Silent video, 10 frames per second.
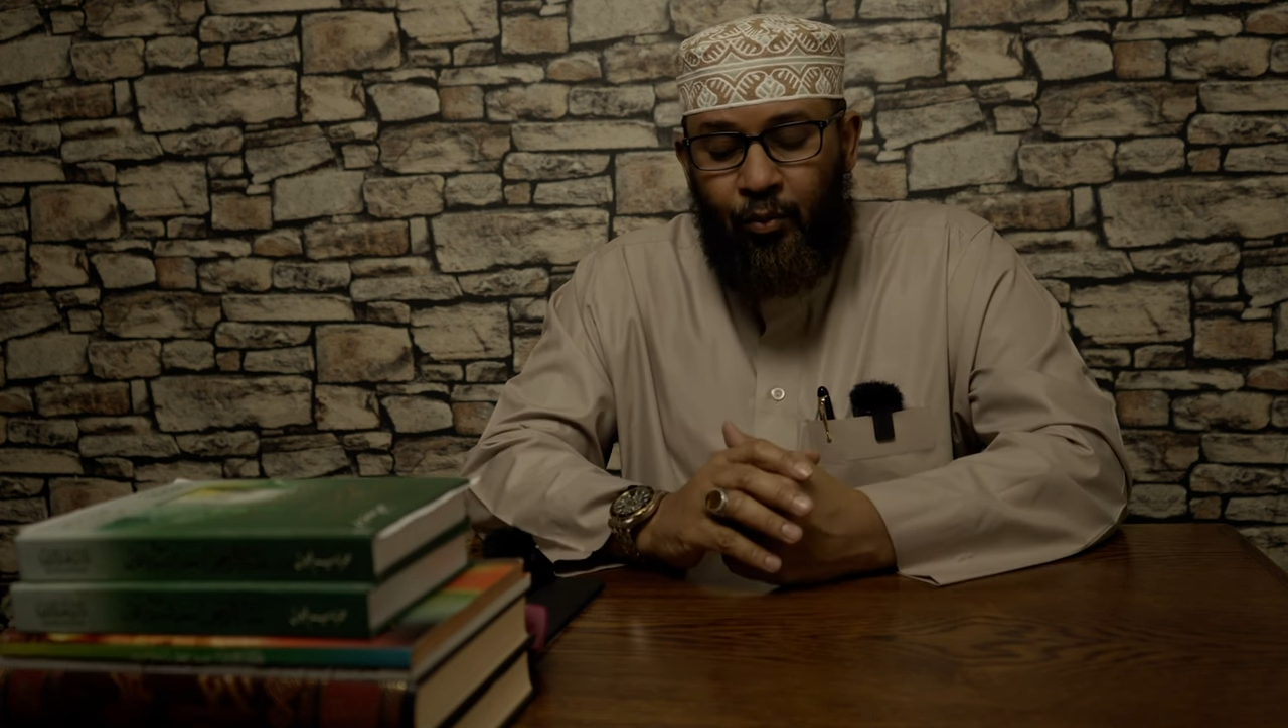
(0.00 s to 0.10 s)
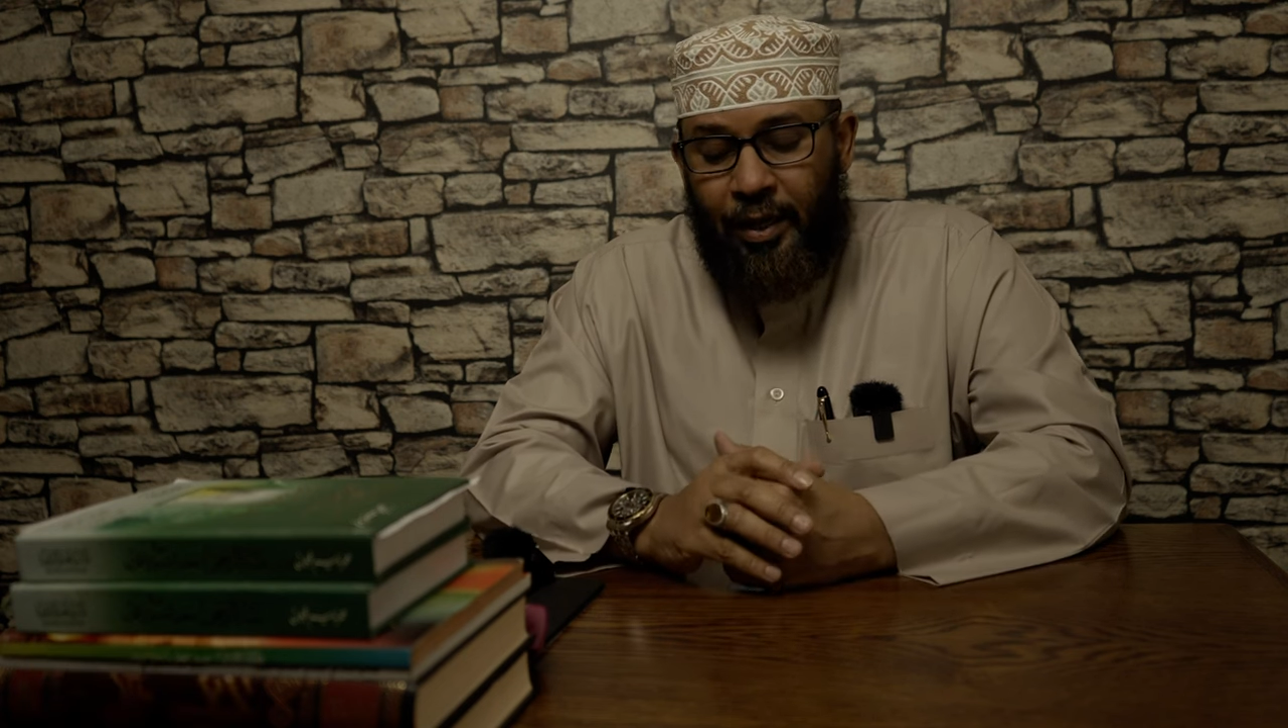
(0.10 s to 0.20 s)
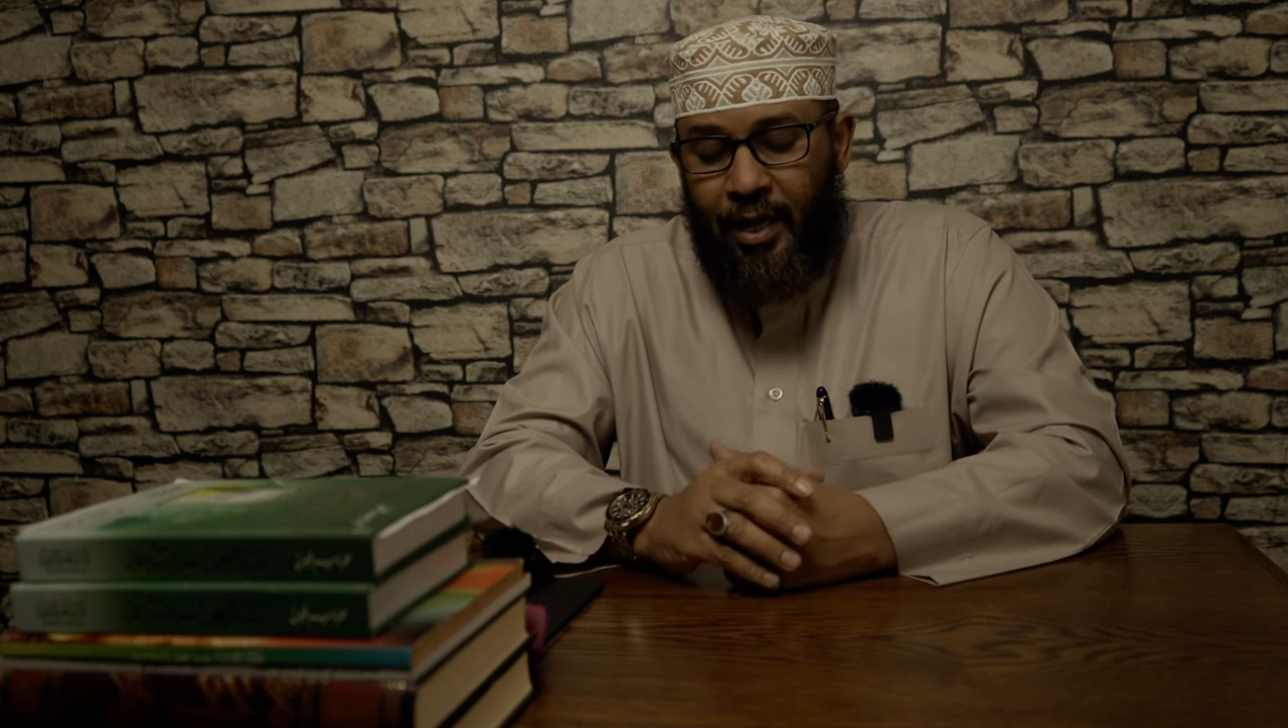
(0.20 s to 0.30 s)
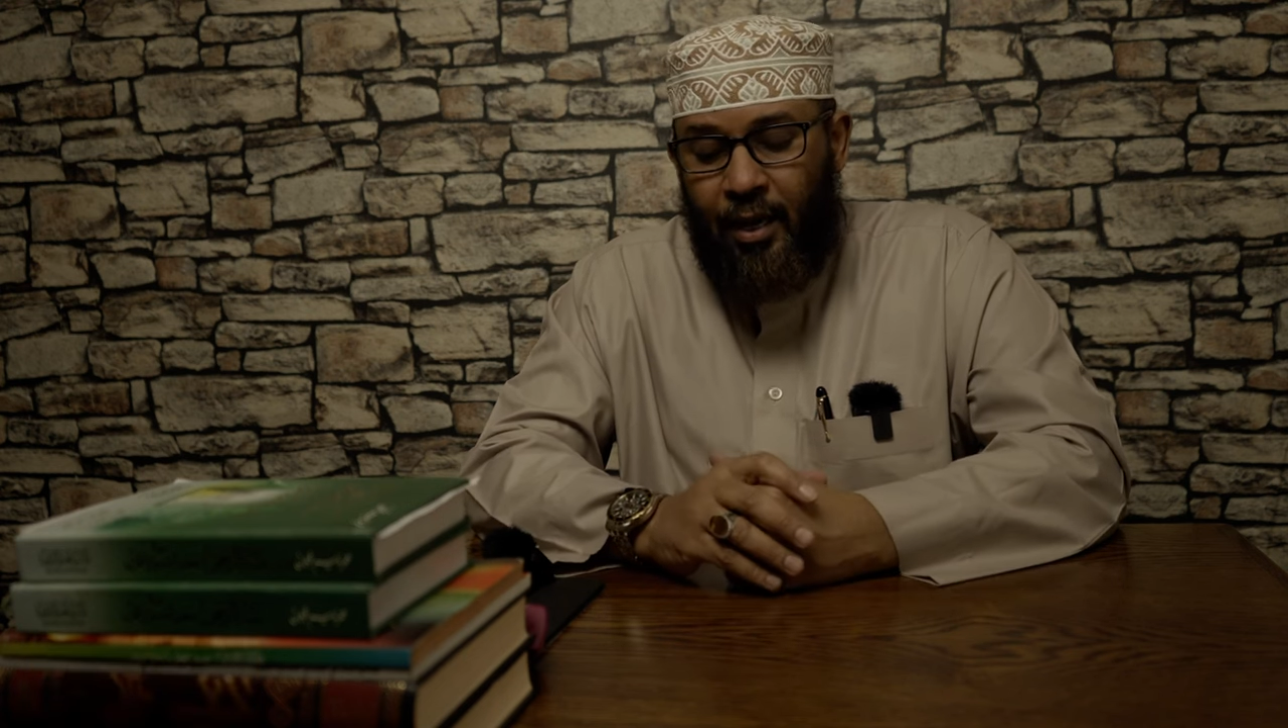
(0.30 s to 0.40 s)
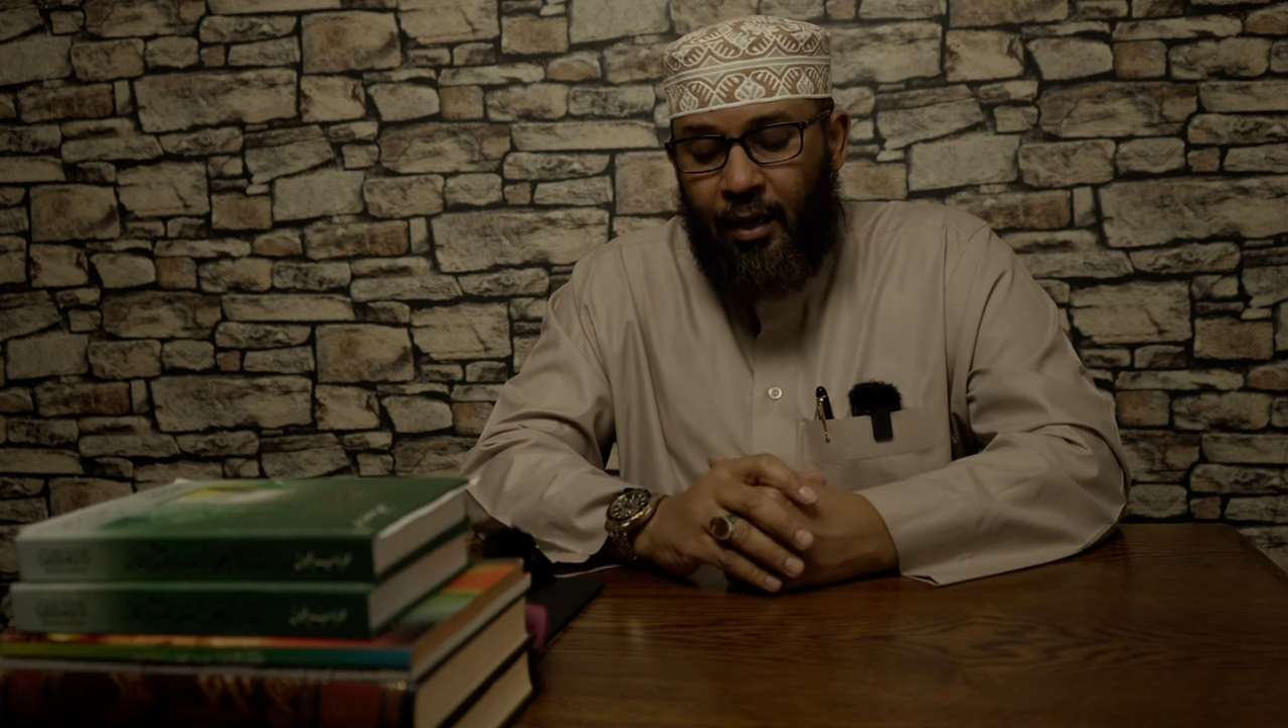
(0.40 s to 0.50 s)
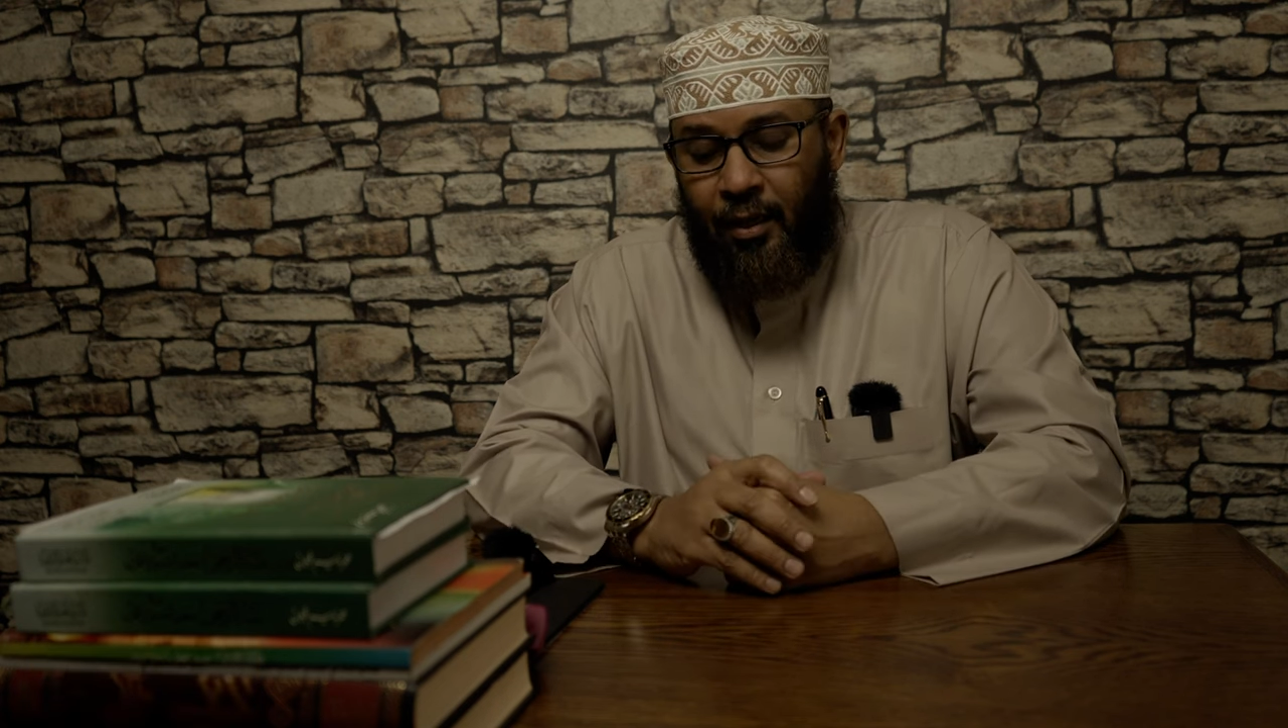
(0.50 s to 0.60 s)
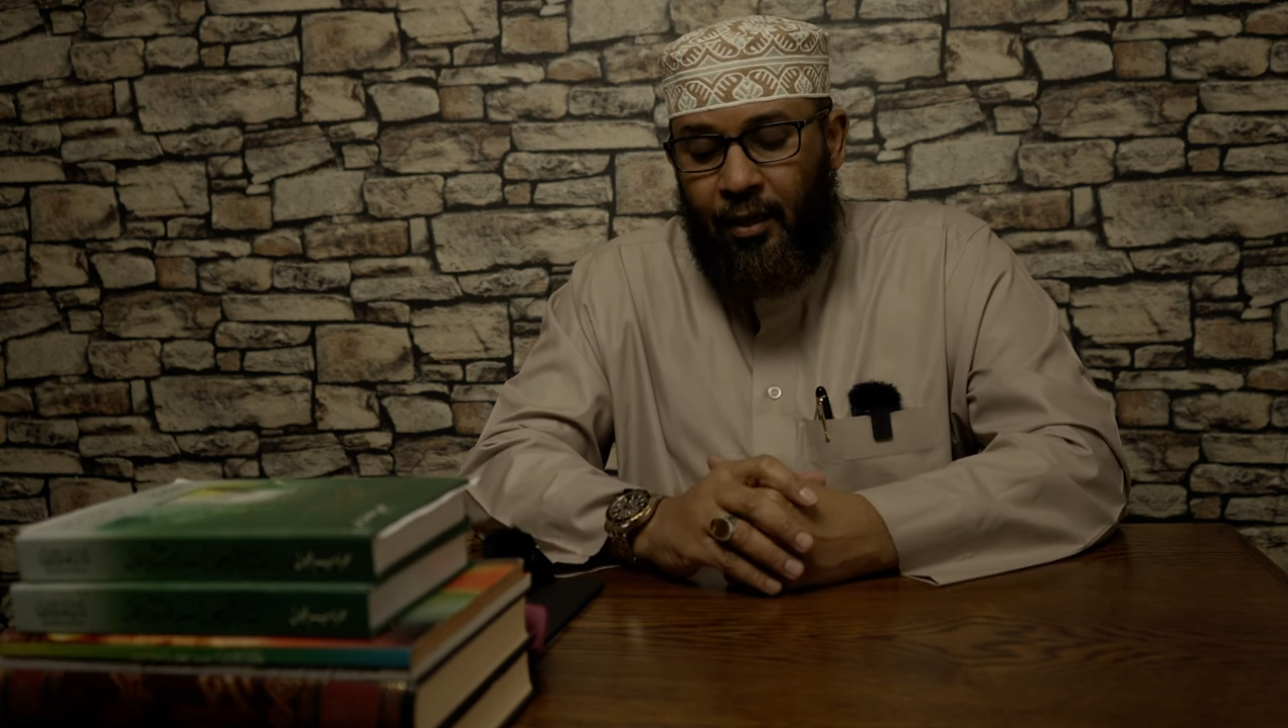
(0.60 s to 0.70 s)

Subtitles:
where,